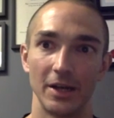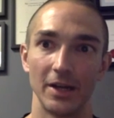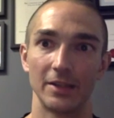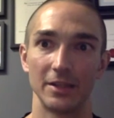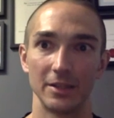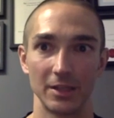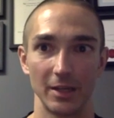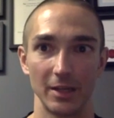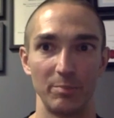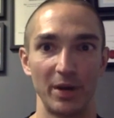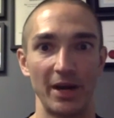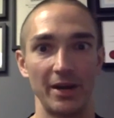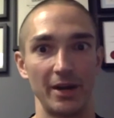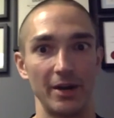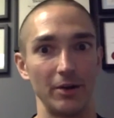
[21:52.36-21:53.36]
this like
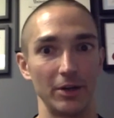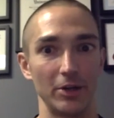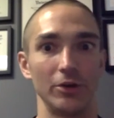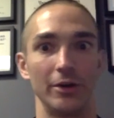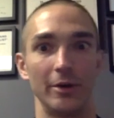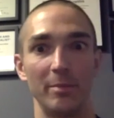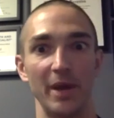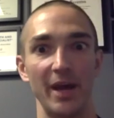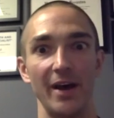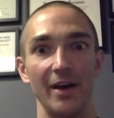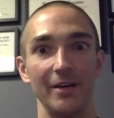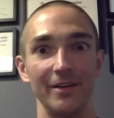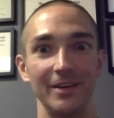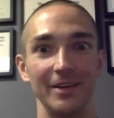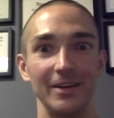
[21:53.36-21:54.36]
binary good or
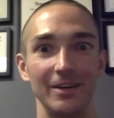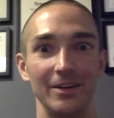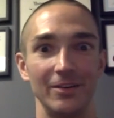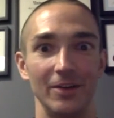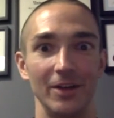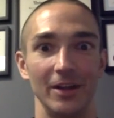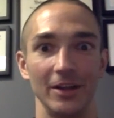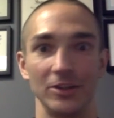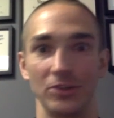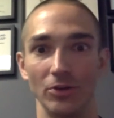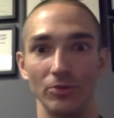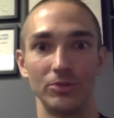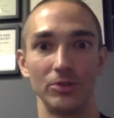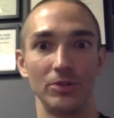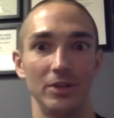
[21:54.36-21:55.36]
bad, right? Like,
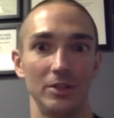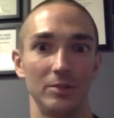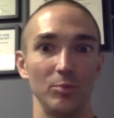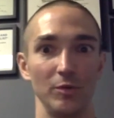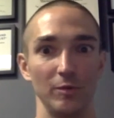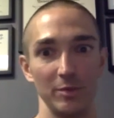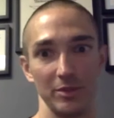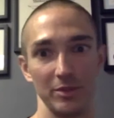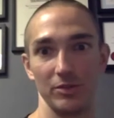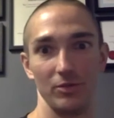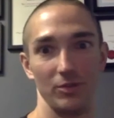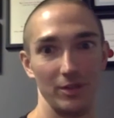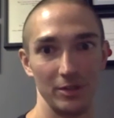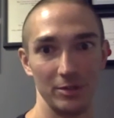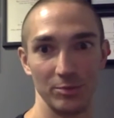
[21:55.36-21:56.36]
don't do these movements,
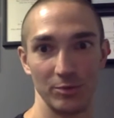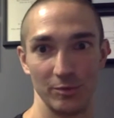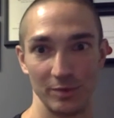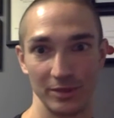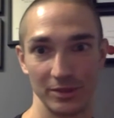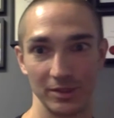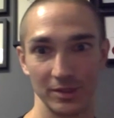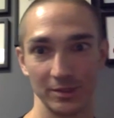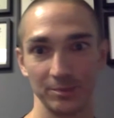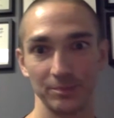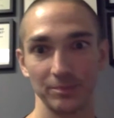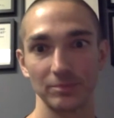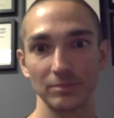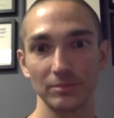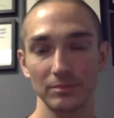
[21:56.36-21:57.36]
do these movements.
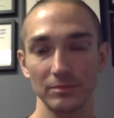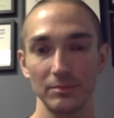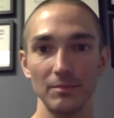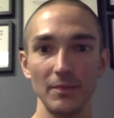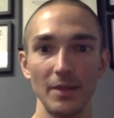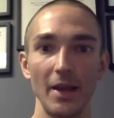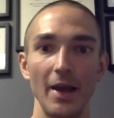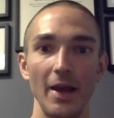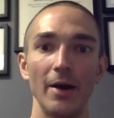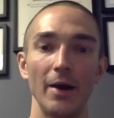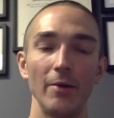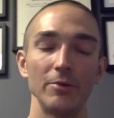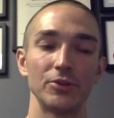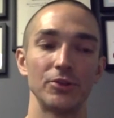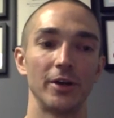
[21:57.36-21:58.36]

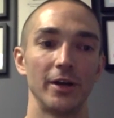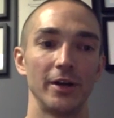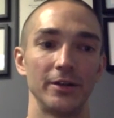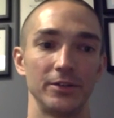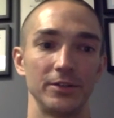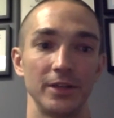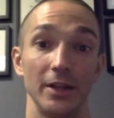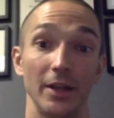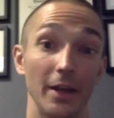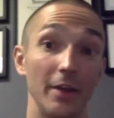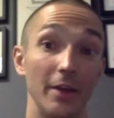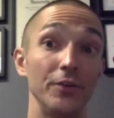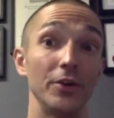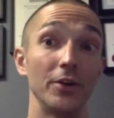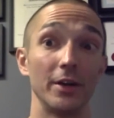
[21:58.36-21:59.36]
I was trying to say, like,
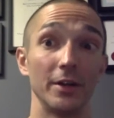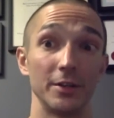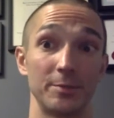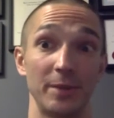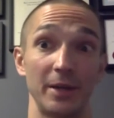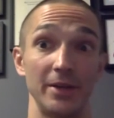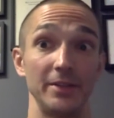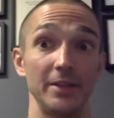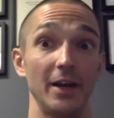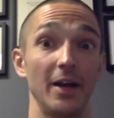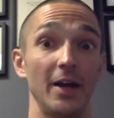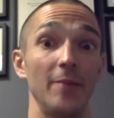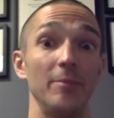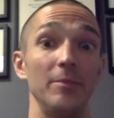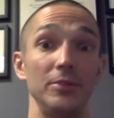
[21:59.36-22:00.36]
if you're going to spend
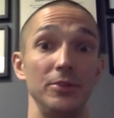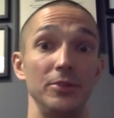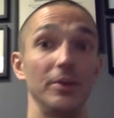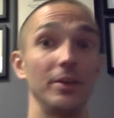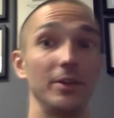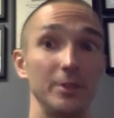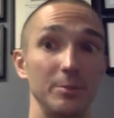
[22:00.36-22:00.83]
time doing these